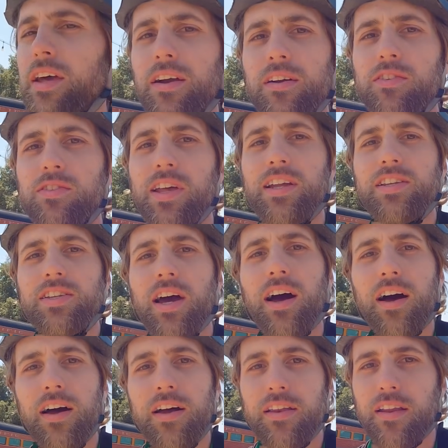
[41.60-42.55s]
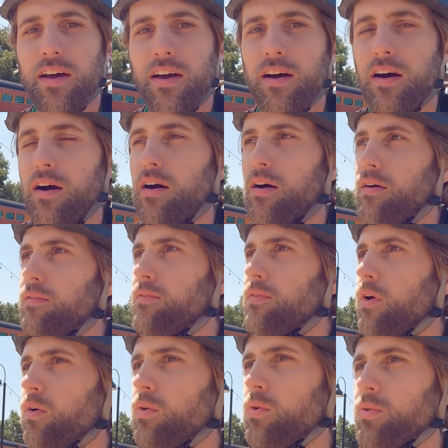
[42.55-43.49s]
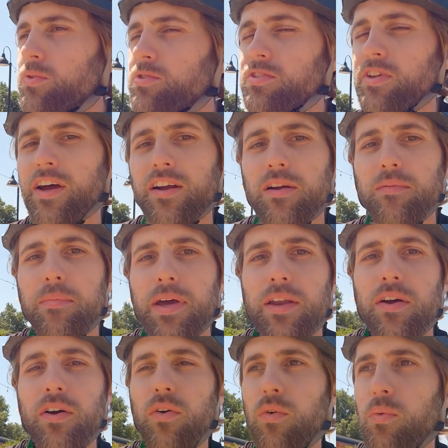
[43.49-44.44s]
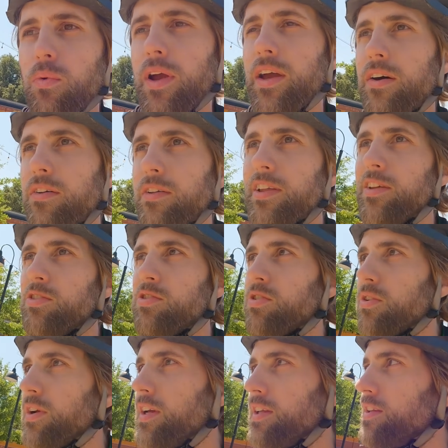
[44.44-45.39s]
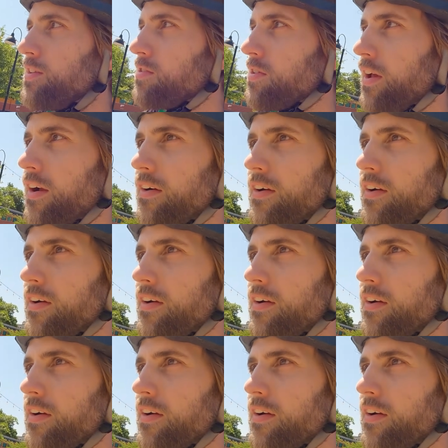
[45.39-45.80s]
There's a ton of old Sacramento rail history in this